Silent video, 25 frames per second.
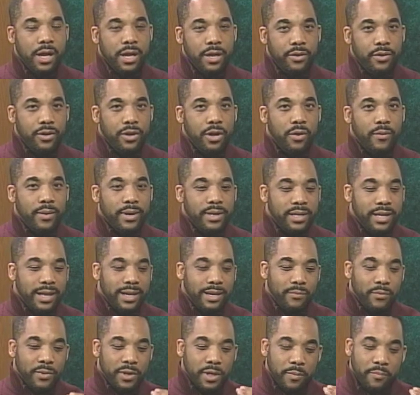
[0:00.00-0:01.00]
You know, and
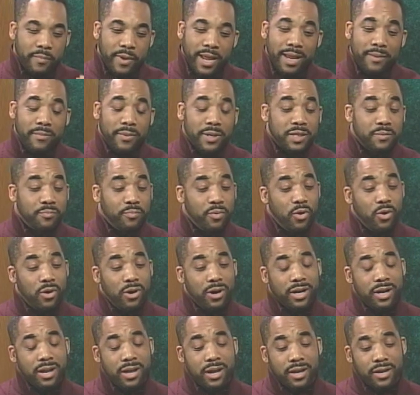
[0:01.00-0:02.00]
then when the baby's
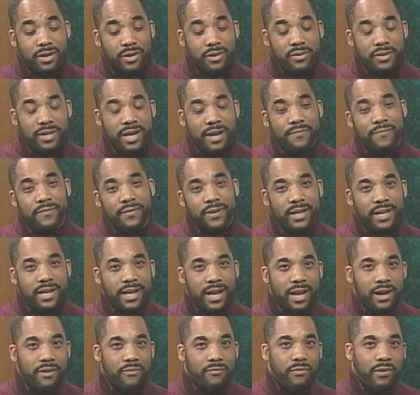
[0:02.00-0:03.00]
born, you definitely
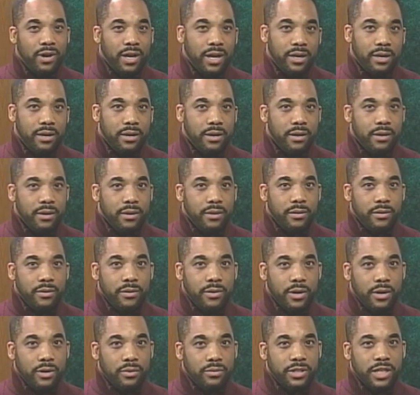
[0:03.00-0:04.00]
can't run. You
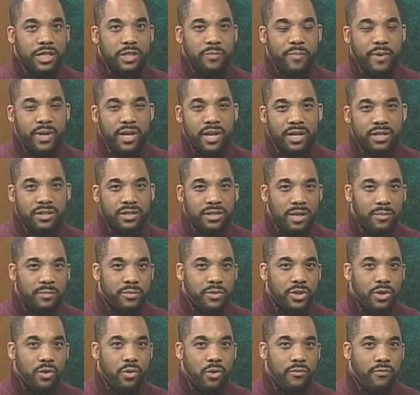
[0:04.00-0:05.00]
know, just because something's
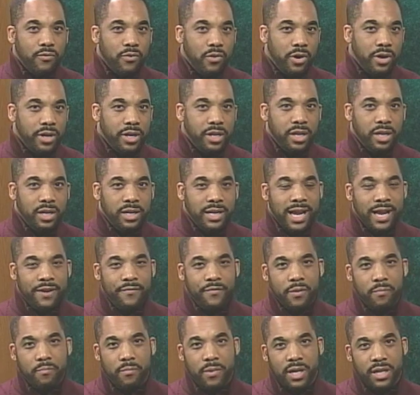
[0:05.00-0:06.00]
going wrong in your life,
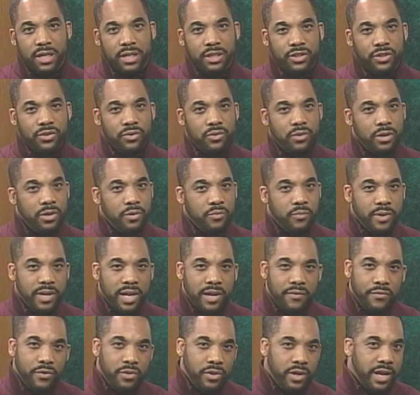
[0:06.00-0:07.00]
your money's short or
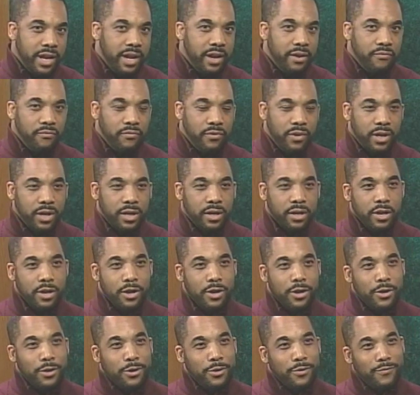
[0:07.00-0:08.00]
whatever, you can't run.
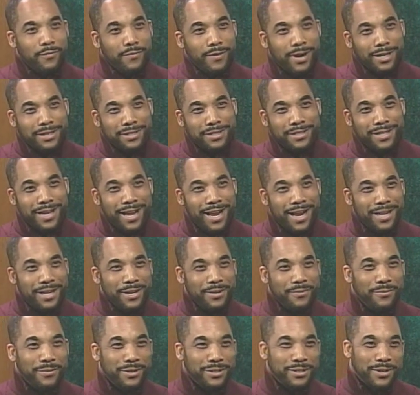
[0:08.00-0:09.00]
All right,
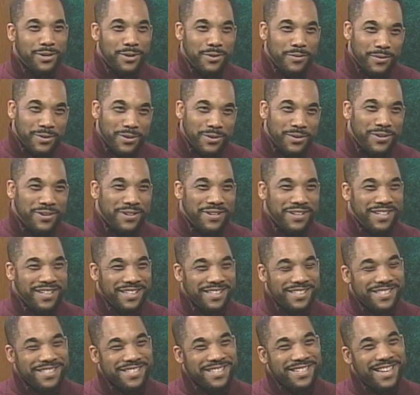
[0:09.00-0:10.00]
Shannon, what's going on?
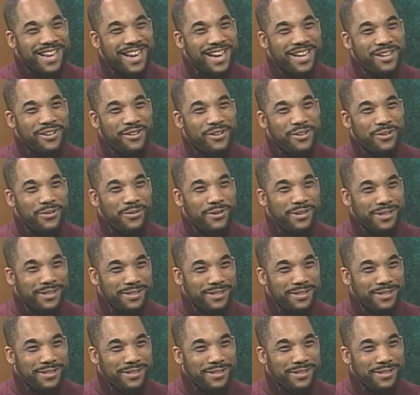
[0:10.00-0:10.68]
How you doing?